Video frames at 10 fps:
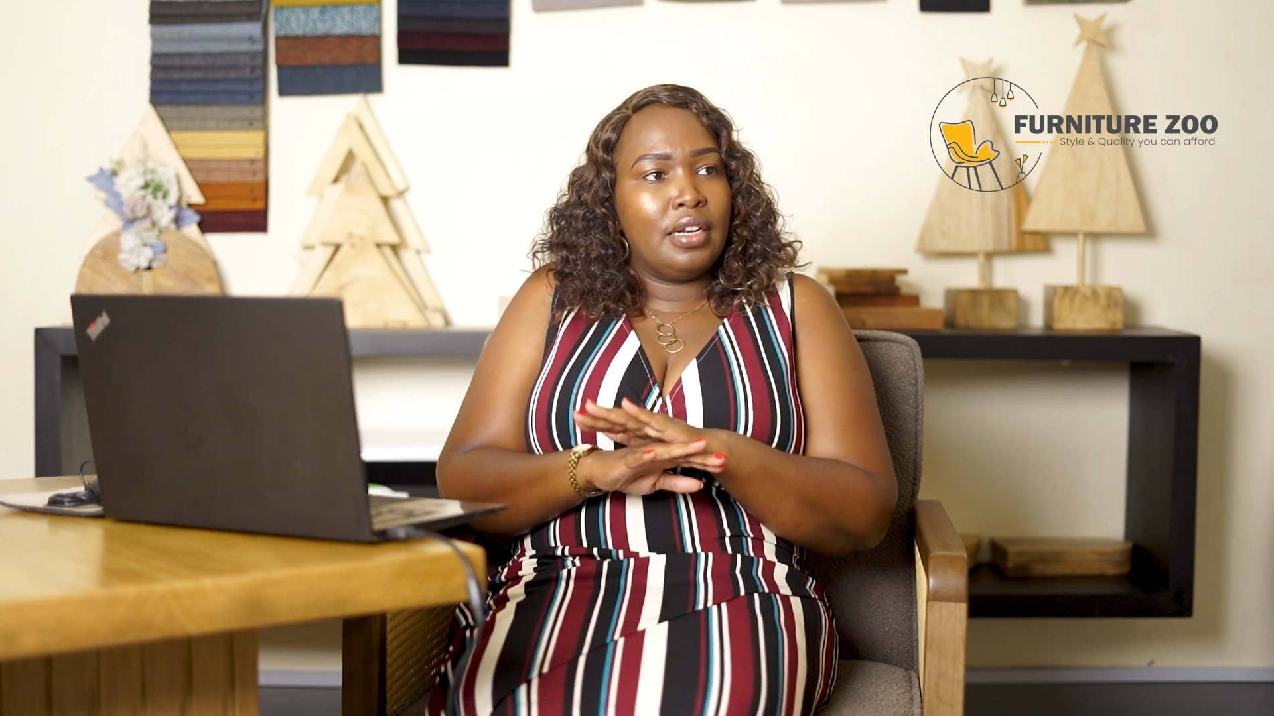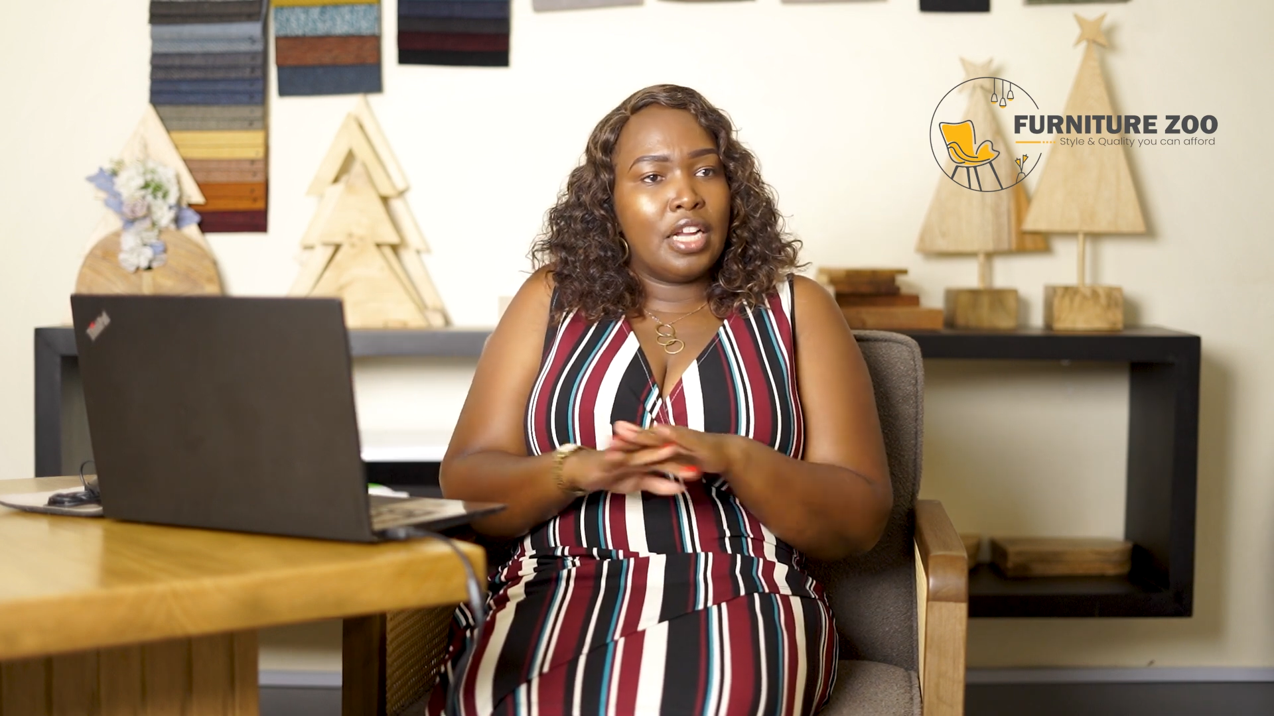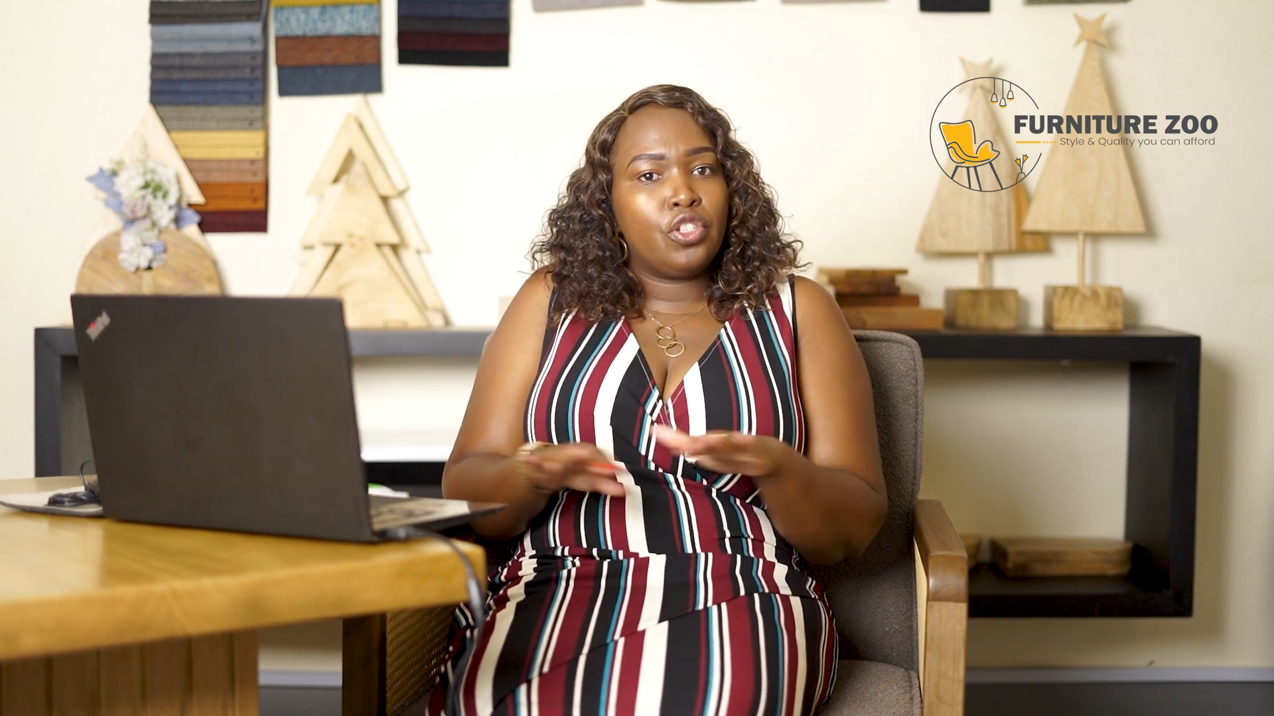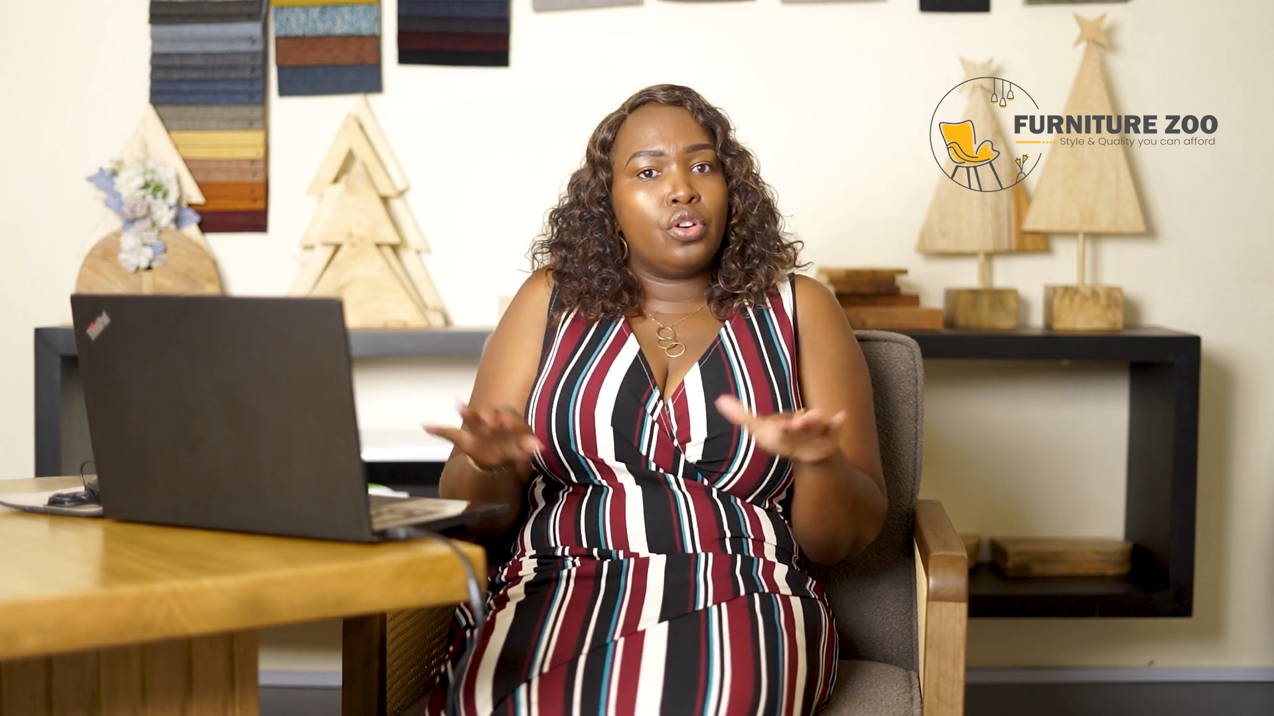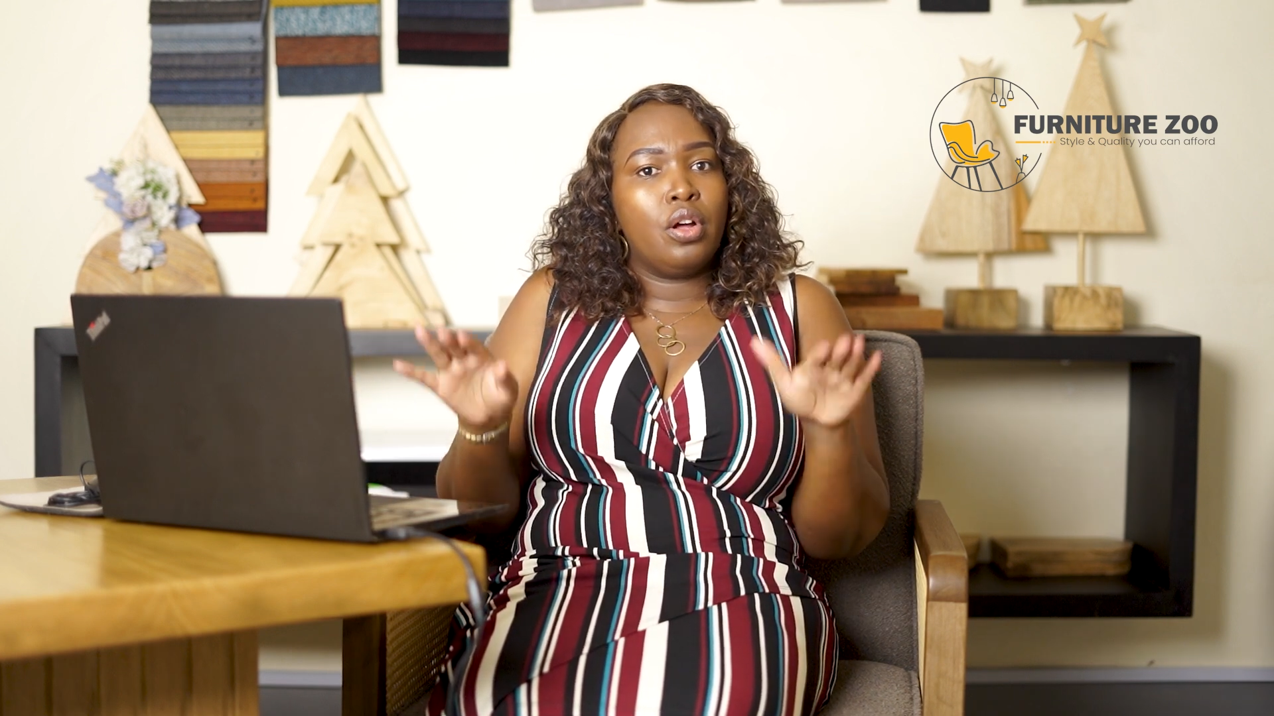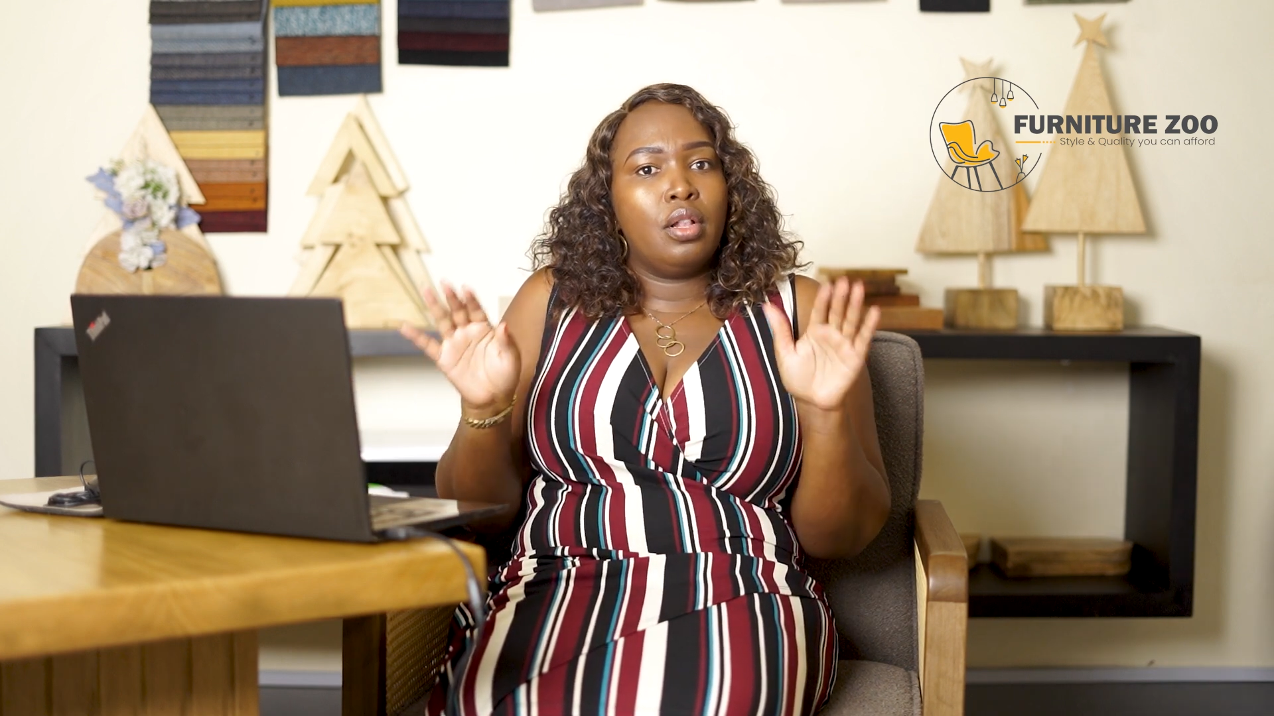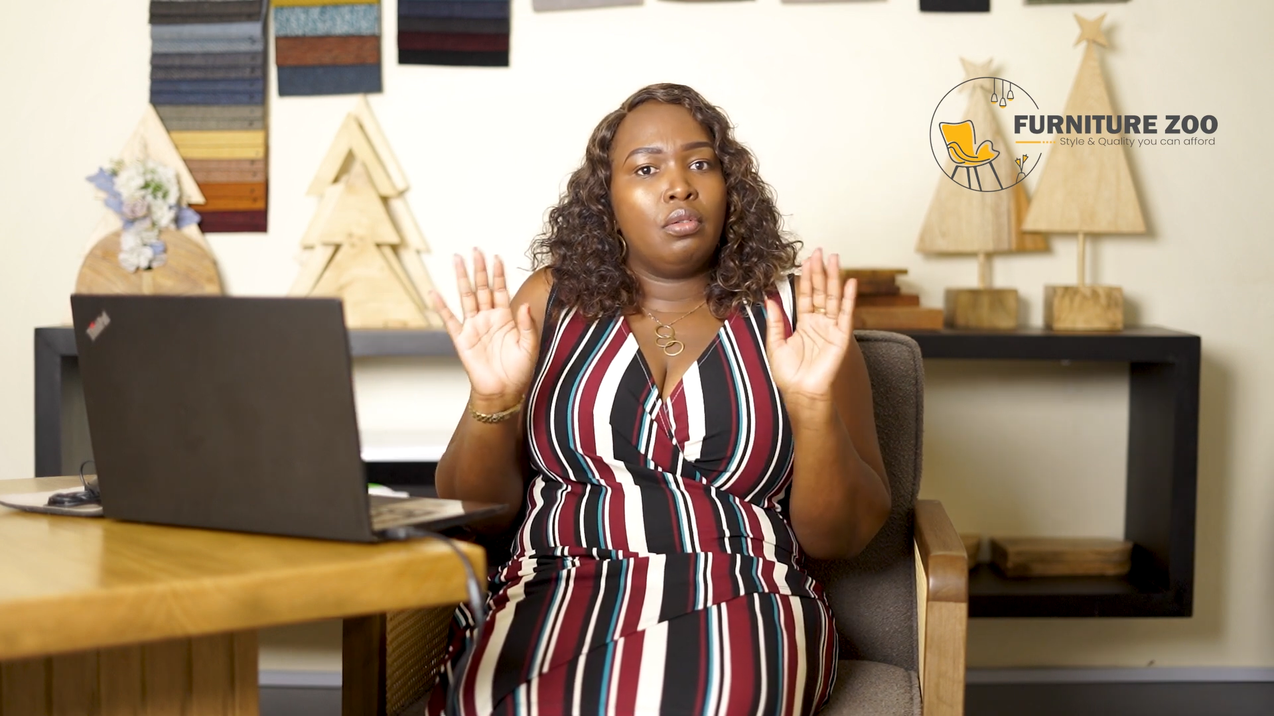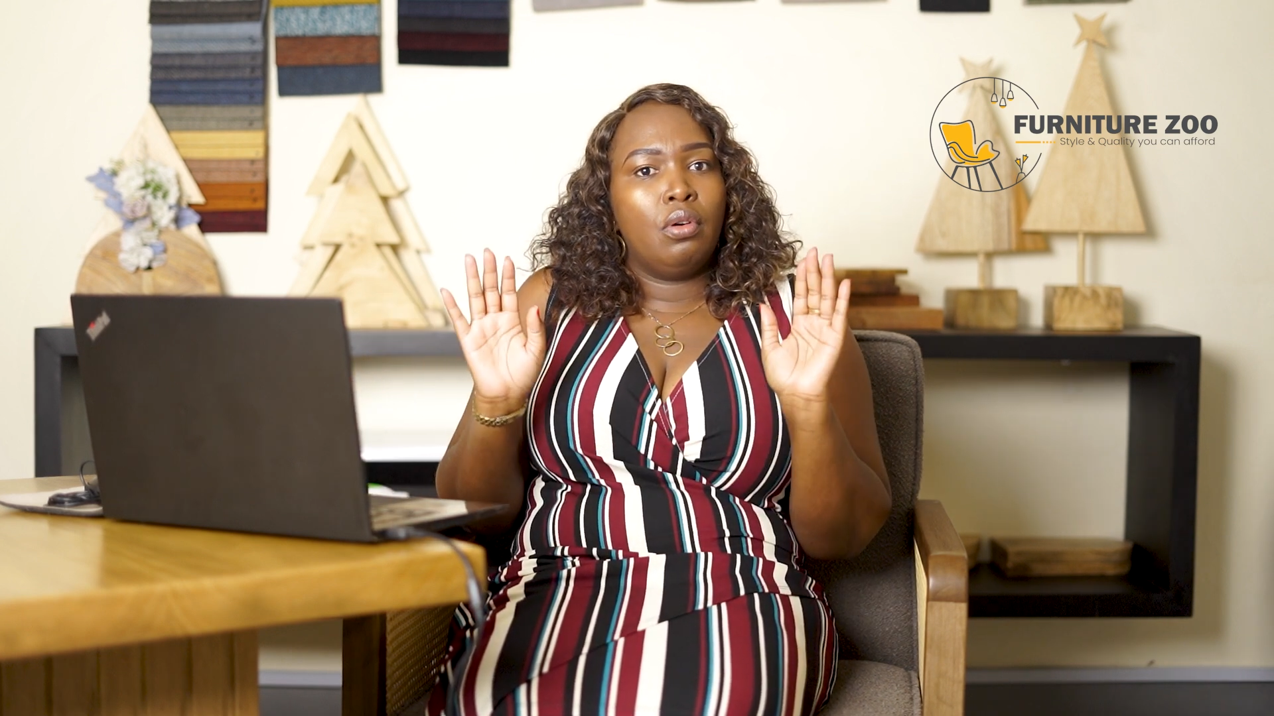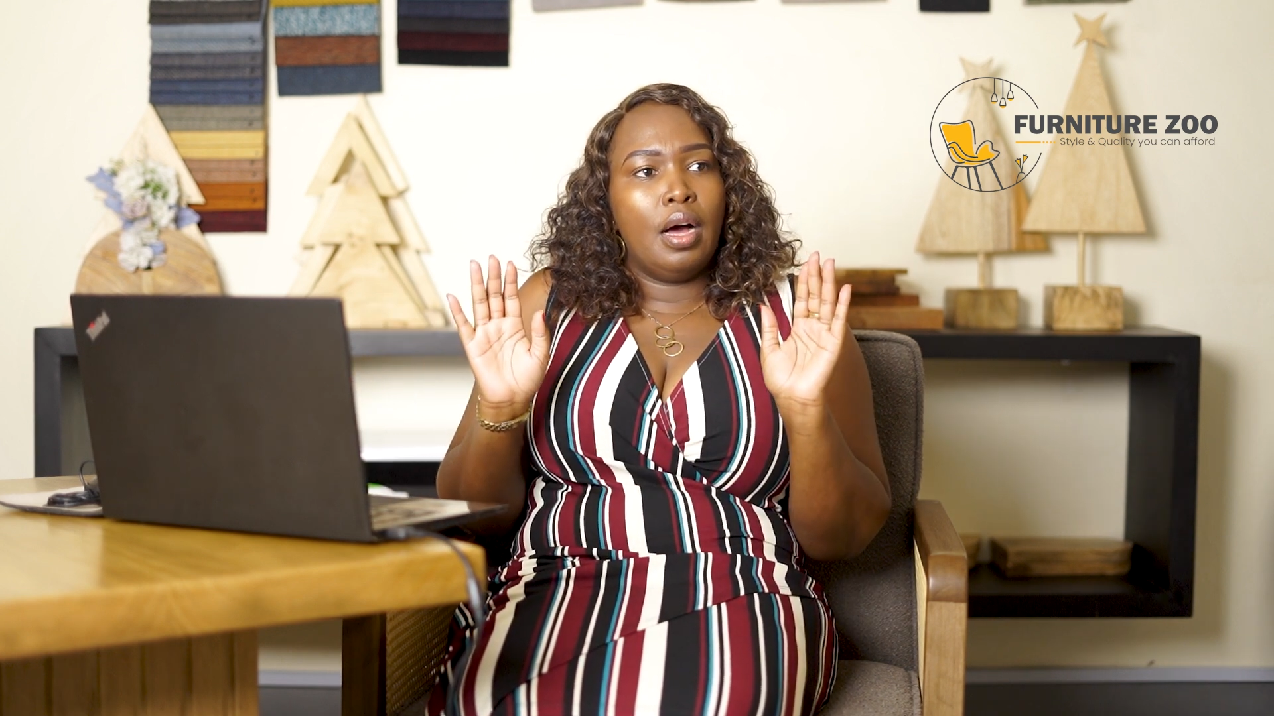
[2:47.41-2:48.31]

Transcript: natural